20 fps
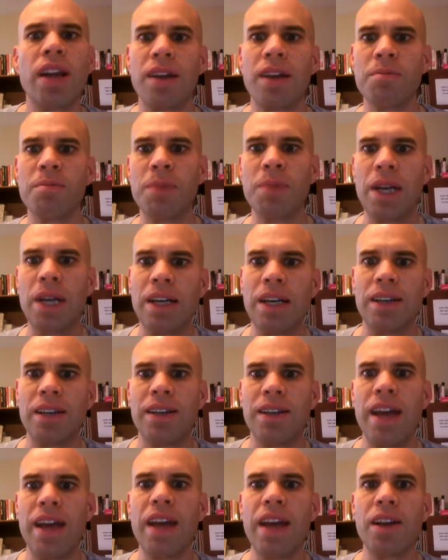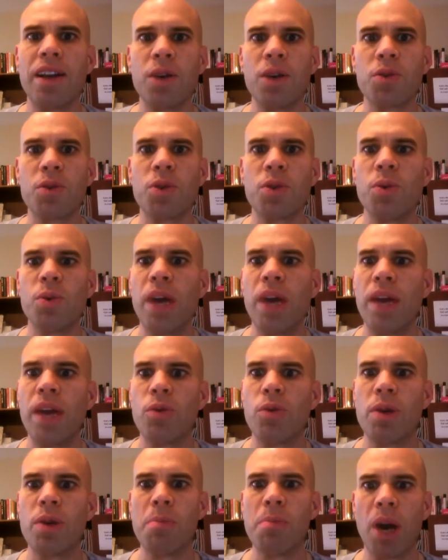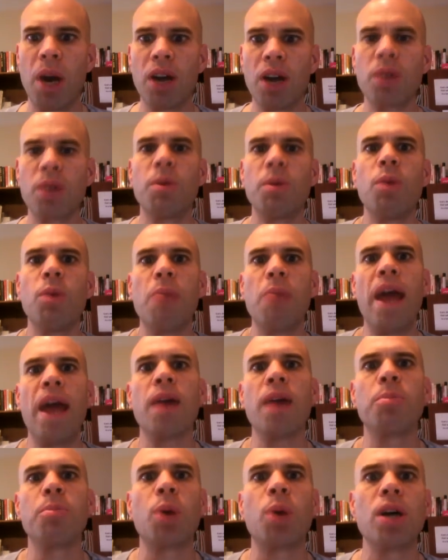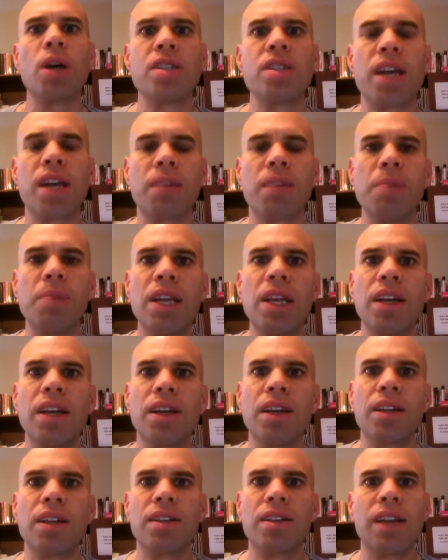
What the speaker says: I'm headed out to a Remarkable Man project meeting